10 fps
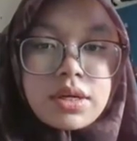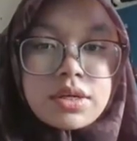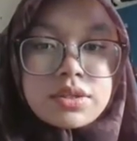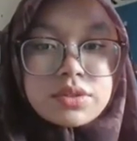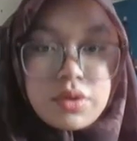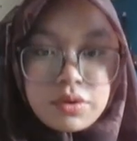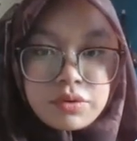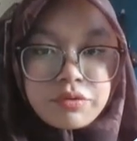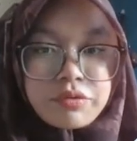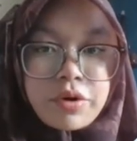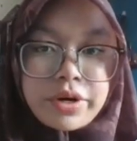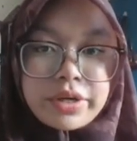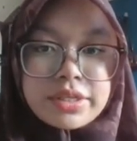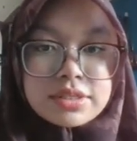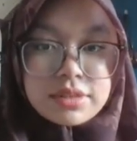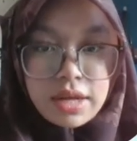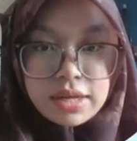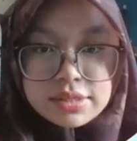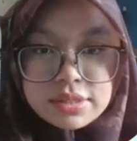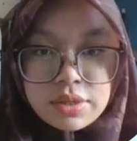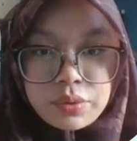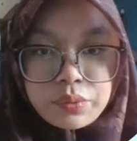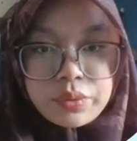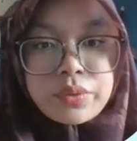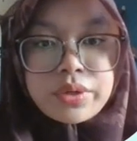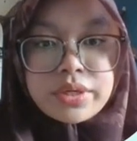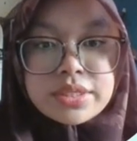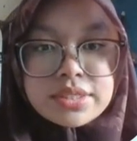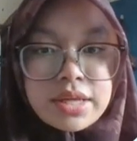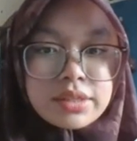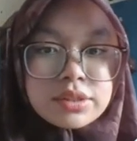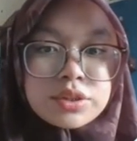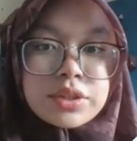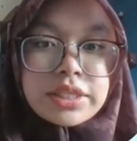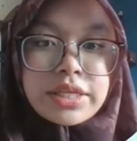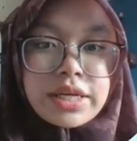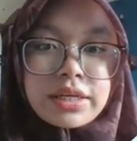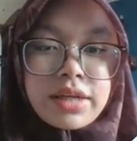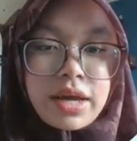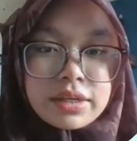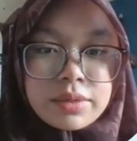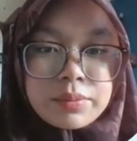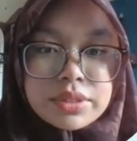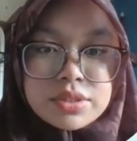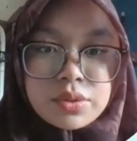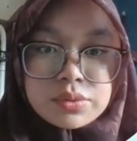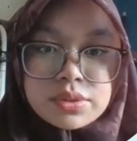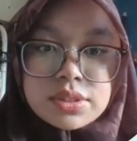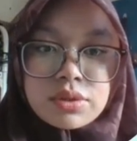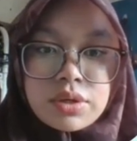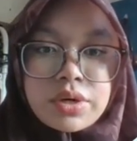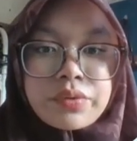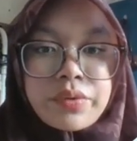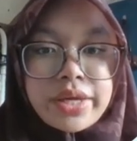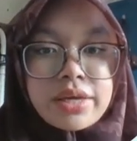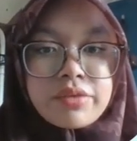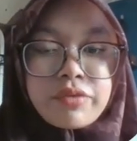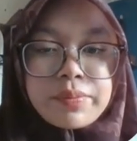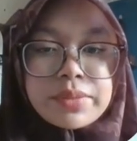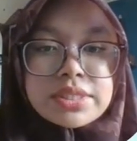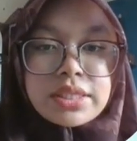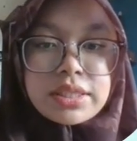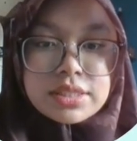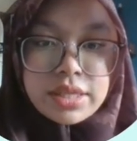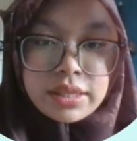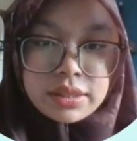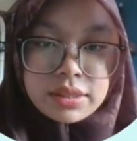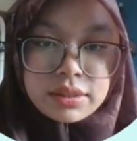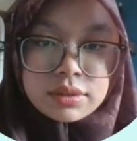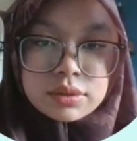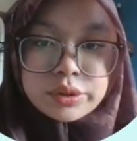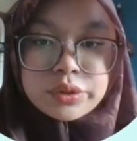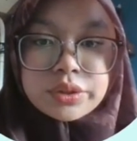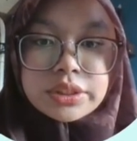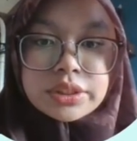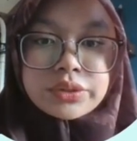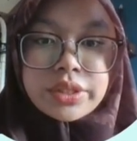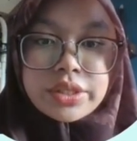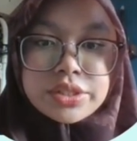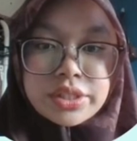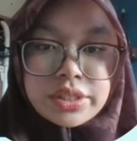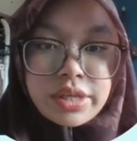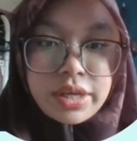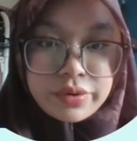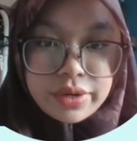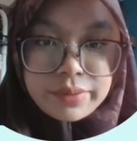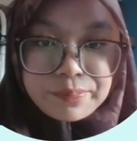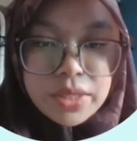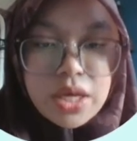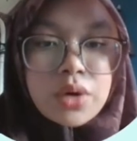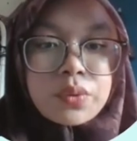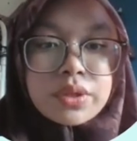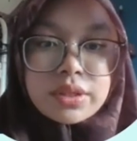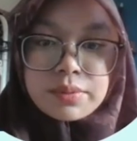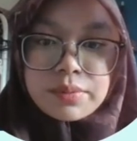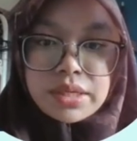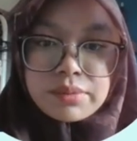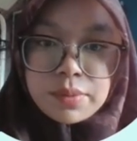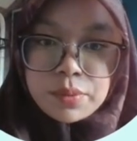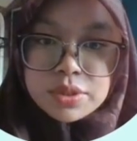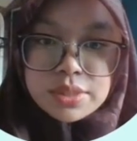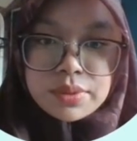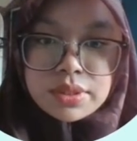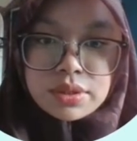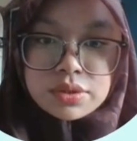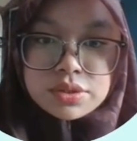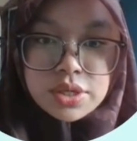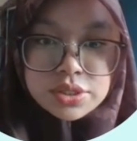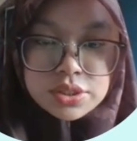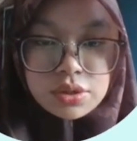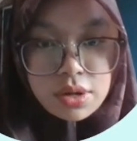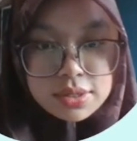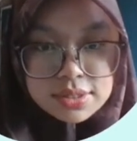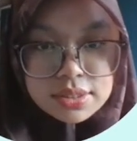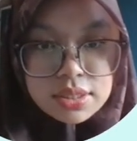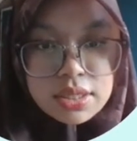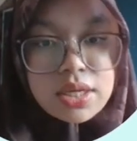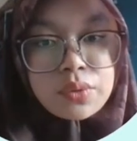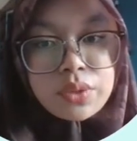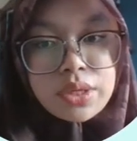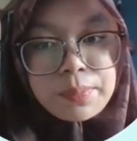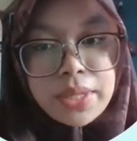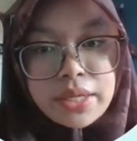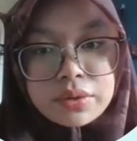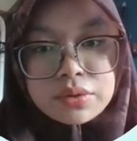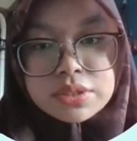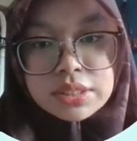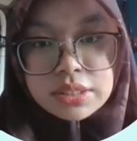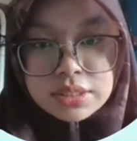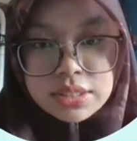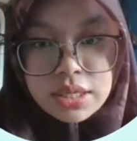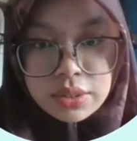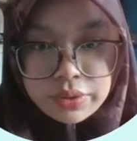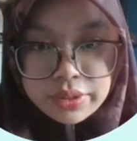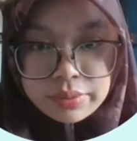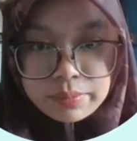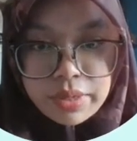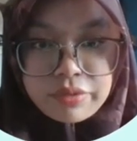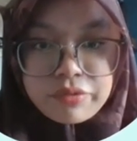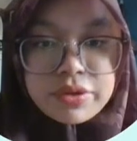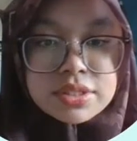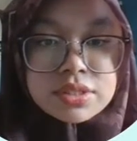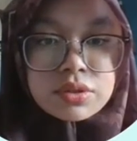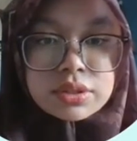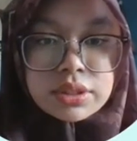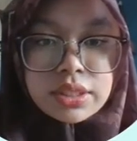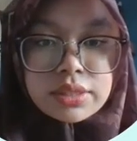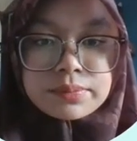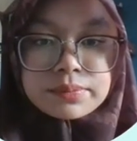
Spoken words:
So, for this task, we were assigned to connect 9 urban zones ranging from the city center to the recreational area with the minimum possible construction cost. We apply Kruskal's algorithm by first sorting